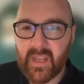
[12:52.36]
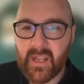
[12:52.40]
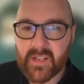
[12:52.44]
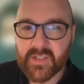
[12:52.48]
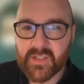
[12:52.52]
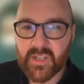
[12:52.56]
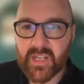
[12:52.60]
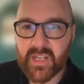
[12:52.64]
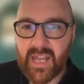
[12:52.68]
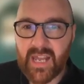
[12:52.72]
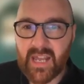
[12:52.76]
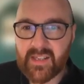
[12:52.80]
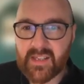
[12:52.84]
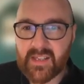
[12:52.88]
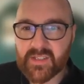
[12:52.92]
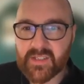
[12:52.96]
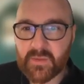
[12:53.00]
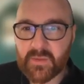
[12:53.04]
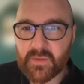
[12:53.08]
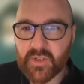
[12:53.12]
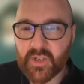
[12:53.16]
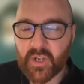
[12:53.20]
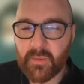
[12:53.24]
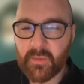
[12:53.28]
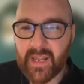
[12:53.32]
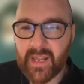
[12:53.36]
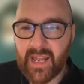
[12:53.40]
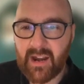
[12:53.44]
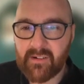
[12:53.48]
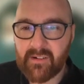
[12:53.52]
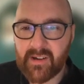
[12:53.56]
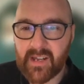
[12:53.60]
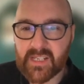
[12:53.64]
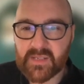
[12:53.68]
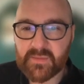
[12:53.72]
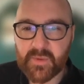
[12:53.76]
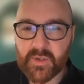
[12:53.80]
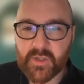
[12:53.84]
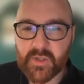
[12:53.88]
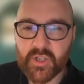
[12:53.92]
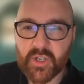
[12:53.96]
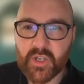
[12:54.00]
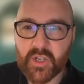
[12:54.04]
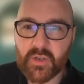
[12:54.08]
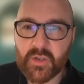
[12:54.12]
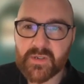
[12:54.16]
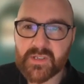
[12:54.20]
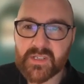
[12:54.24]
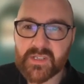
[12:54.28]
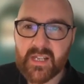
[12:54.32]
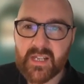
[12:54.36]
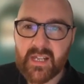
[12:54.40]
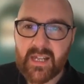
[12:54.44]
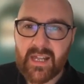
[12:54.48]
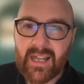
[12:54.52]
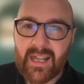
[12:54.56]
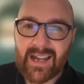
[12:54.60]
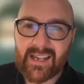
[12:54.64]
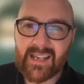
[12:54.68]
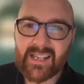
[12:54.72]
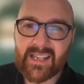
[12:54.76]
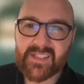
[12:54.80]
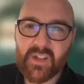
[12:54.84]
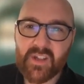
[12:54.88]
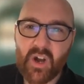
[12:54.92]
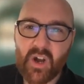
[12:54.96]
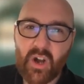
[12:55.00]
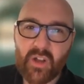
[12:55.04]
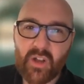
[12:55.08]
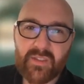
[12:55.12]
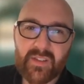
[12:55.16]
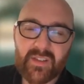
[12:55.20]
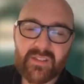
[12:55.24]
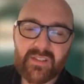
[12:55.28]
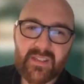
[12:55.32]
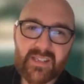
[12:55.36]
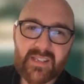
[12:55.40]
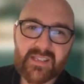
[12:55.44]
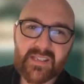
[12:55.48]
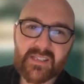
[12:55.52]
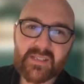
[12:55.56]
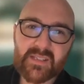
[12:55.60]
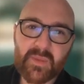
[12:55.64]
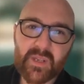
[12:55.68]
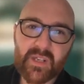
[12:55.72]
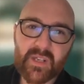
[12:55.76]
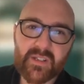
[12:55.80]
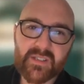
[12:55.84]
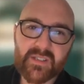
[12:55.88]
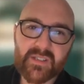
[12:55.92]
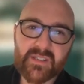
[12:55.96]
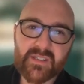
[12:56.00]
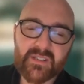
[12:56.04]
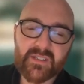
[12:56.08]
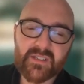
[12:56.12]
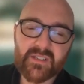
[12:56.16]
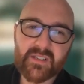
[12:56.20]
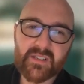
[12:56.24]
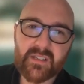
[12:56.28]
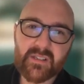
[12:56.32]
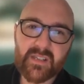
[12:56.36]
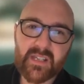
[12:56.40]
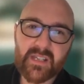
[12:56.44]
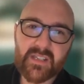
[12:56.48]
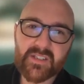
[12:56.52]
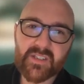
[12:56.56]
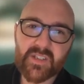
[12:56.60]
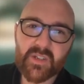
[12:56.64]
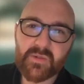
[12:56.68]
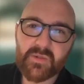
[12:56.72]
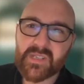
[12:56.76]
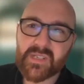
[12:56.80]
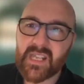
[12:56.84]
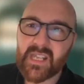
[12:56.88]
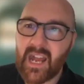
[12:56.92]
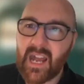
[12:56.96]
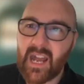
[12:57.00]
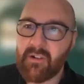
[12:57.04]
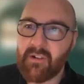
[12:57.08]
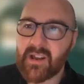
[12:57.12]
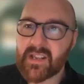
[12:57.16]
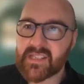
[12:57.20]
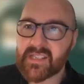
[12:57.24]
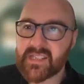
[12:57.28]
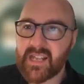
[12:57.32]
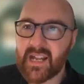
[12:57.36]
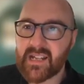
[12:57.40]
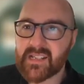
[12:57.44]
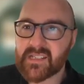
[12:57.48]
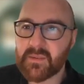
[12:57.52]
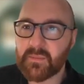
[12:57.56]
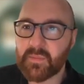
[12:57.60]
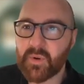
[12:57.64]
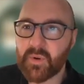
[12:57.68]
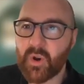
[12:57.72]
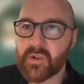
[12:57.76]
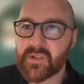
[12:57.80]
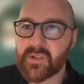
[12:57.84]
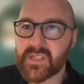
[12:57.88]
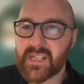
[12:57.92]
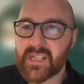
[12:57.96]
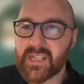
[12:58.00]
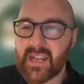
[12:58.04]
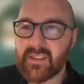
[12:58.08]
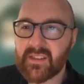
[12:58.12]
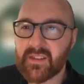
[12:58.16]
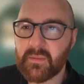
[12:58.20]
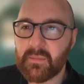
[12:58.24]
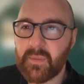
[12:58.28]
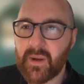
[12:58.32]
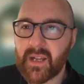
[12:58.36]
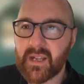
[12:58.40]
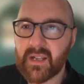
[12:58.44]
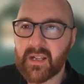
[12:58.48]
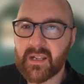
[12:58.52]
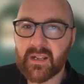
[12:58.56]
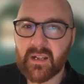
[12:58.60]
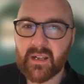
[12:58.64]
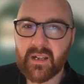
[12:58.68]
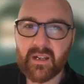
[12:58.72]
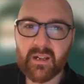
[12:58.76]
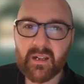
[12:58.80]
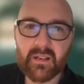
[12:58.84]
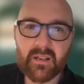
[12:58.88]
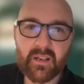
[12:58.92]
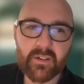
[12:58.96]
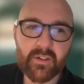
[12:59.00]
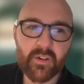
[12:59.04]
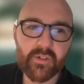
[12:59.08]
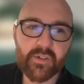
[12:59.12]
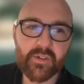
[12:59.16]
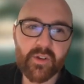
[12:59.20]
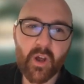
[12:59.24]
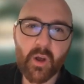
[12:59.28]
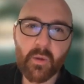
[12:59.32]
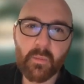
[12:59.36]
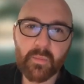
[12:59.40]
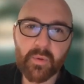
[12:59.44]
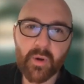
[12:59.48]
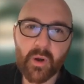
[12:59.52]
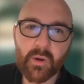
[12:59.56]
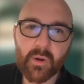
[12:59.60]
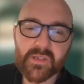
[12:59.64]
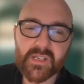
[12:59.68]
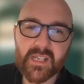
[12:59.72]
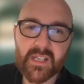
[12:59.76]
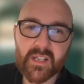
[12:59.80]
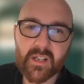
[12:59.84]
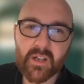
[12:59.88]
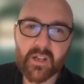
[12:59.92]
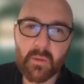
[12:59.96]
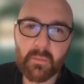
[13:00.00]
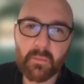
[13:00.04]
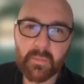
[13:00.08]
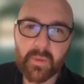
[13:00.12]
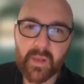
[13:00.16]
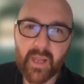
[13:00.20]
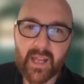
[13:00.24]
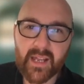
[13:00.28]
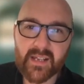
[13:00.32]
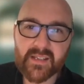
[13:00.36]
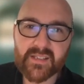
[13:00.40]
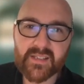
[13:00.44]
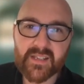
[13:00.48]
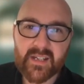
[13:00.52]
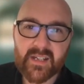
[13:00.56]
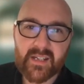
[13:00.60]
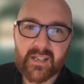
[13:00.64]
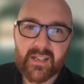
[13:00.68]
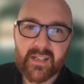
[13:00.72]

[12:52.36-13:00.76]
So you get these subgenomic RNAs produced, and it's thought that this is because these two TRS sites are brought together by an unknown protein complex.